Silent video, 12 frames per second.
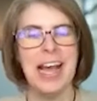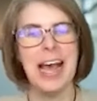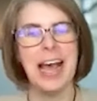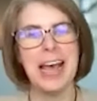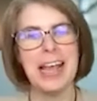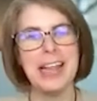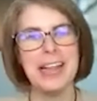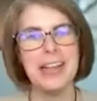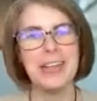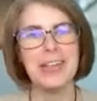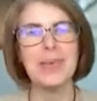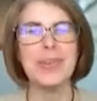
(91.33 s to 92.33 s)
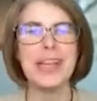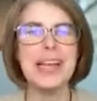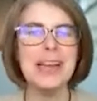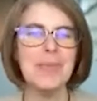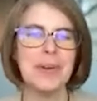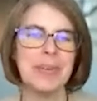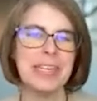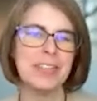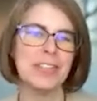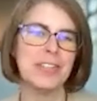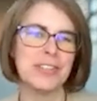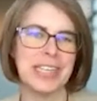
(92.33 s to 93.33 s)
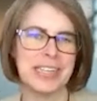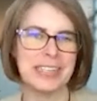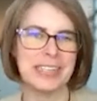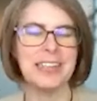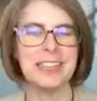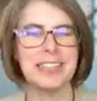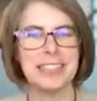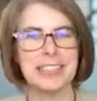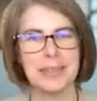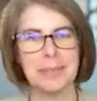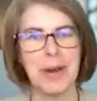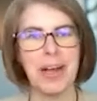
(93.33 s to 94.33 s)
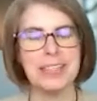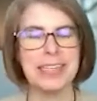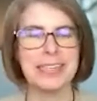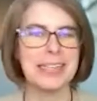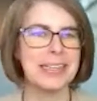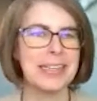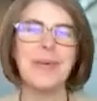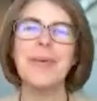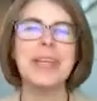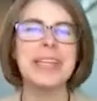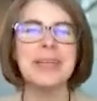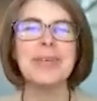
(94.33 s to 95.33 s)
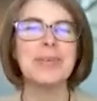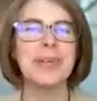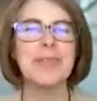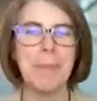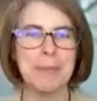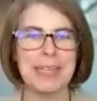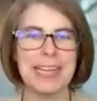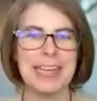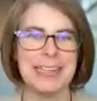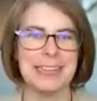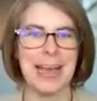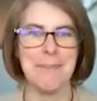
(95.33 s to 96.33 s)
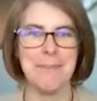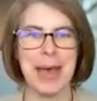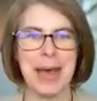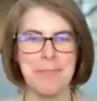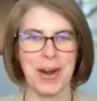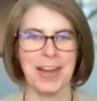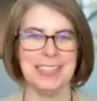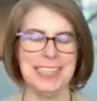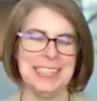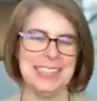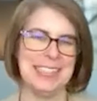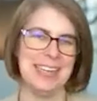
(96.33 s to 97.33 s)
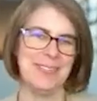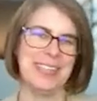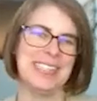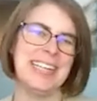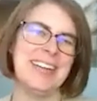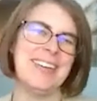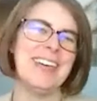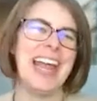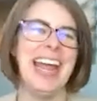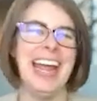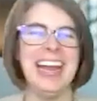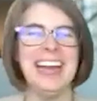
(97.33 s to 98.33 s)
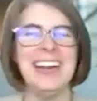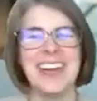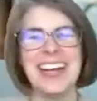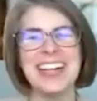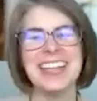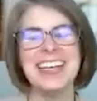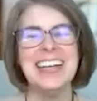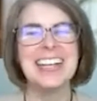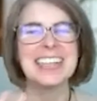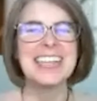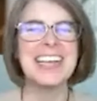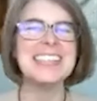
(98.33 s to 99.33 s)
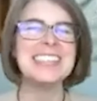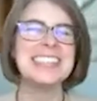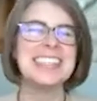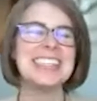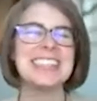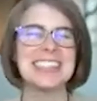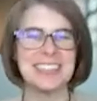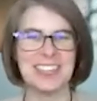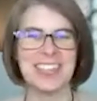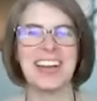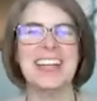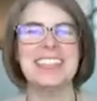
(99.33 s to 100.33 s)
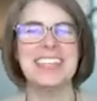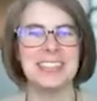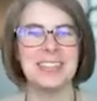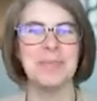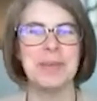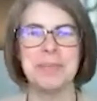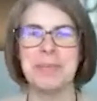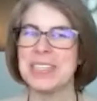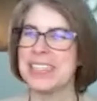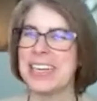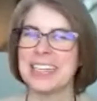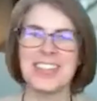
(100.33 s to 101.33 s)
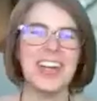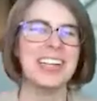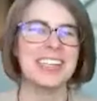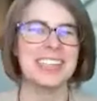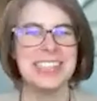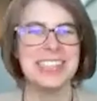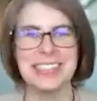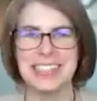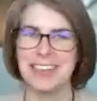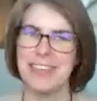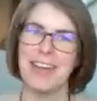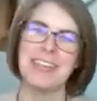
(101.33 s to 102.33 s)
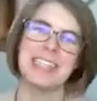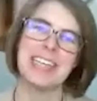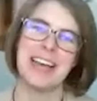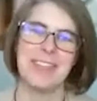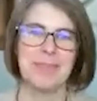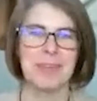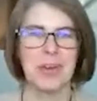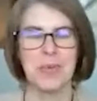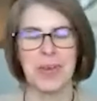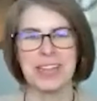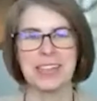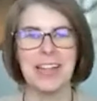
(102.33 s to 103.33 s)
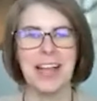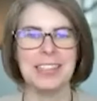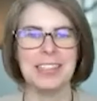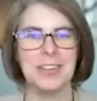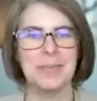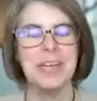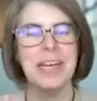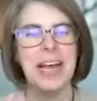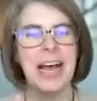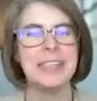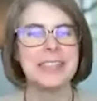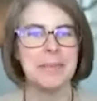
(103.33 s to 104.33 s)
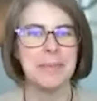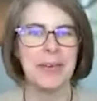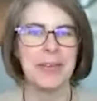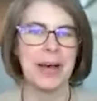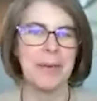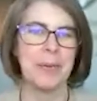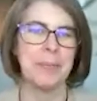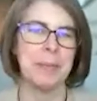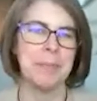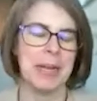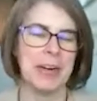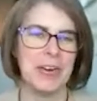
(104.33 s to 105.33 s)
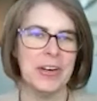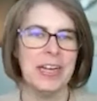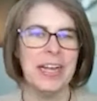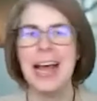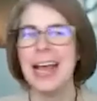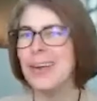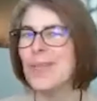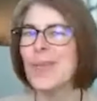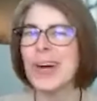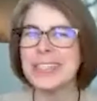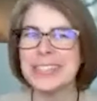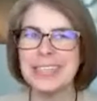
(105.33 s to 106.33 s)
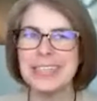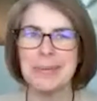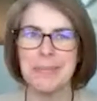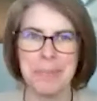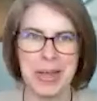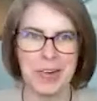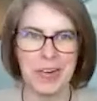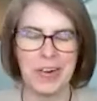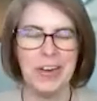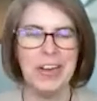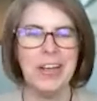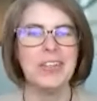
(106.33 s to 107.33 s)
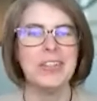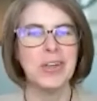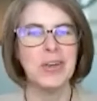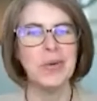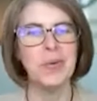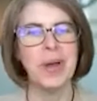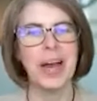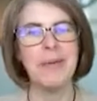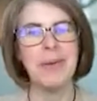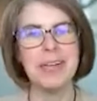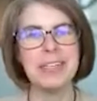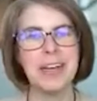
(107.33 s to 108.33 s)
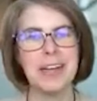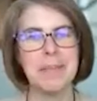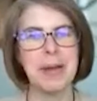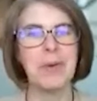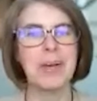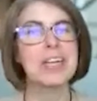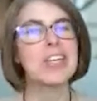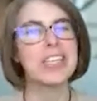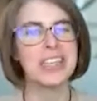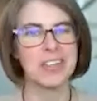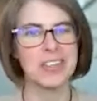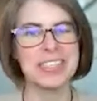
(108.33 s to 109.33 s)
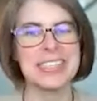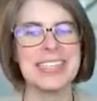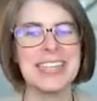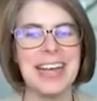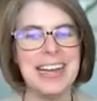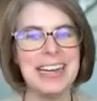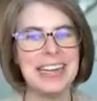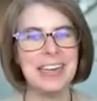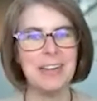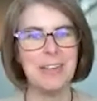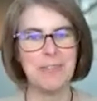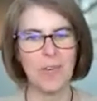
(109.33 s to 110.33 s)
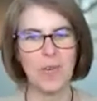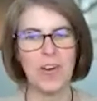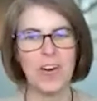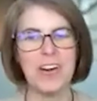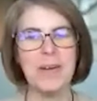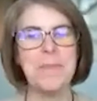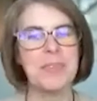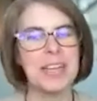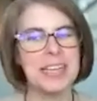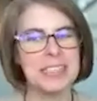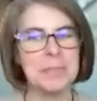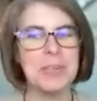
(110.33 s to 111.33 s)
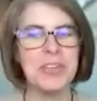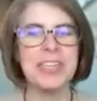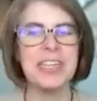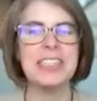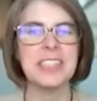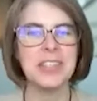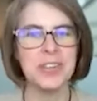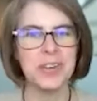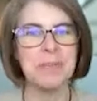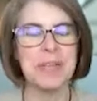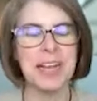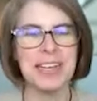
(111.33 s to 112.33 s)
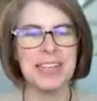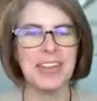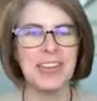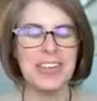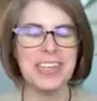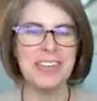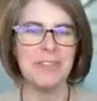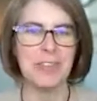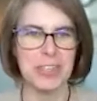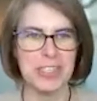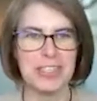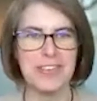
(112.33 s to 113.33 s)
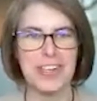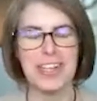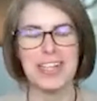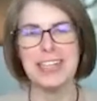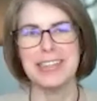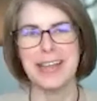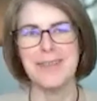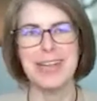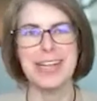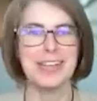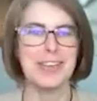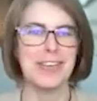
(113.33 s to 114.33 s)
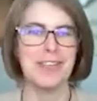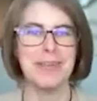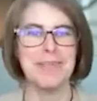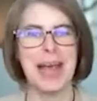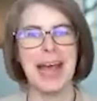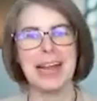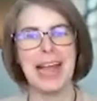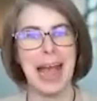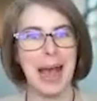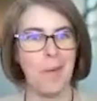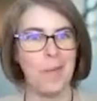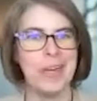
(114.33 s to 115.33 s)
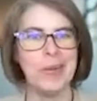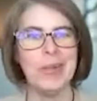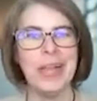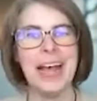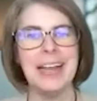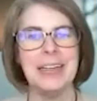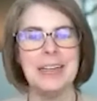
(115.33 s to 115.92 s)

And so then when we introduced technology to the process, I think what we did was we replicated that bad process. And we said, okay, well, let's just deliver content to people electronically instead of having to have them go away in the classroom. And somehow that will be better. And it wasn't better. So I want to talk about what good looks like for experiential or applied learning, first of all, and then we can sort of unpack how we do that.